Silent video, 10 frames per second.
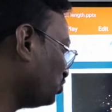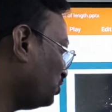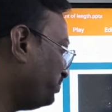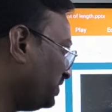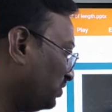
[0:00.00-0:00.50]

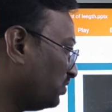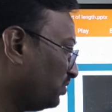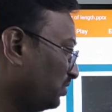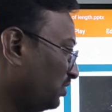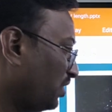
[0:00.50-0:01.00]
shown
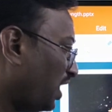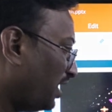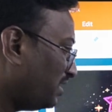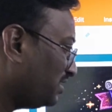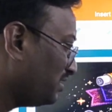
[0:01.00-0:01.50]
below,
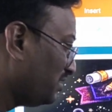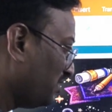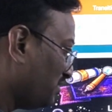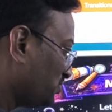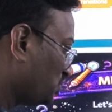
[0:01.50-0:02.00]
and
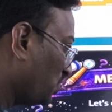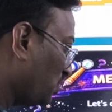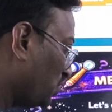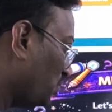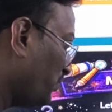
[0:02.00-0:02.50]

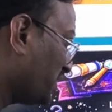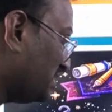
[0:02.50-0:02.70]
so we